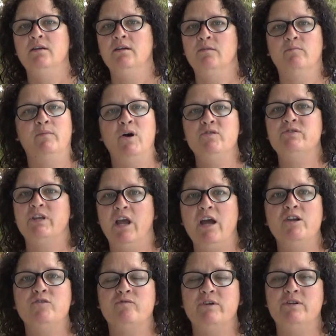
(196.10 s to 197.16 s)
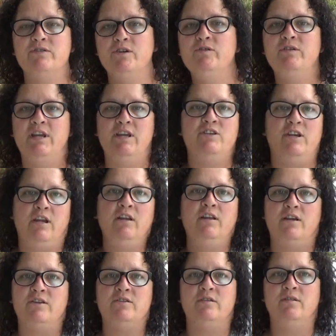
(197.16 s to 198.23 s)
most countries do teach
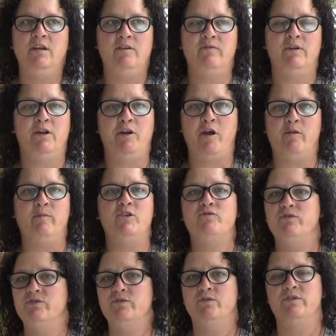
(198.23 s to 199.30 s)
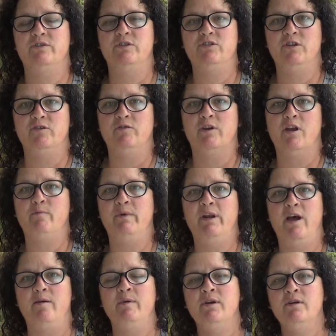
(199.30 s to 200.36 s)
English, even in elementary schools, the children coming
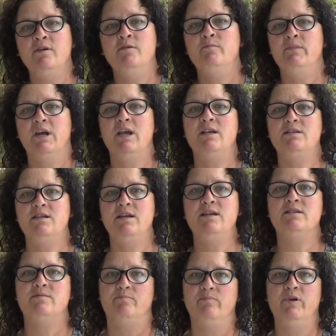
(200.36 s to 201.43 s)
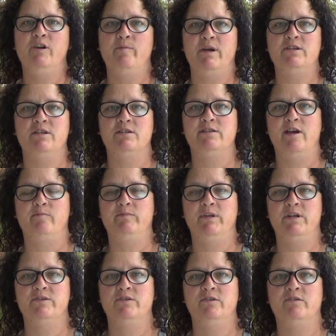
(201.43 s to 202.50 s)
up, because it is pretty much accepted
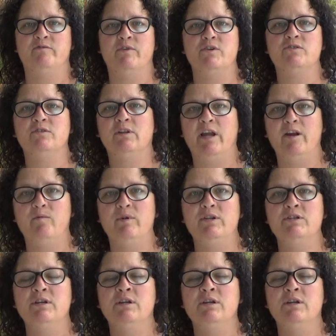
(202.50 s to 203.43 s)
as a universal language.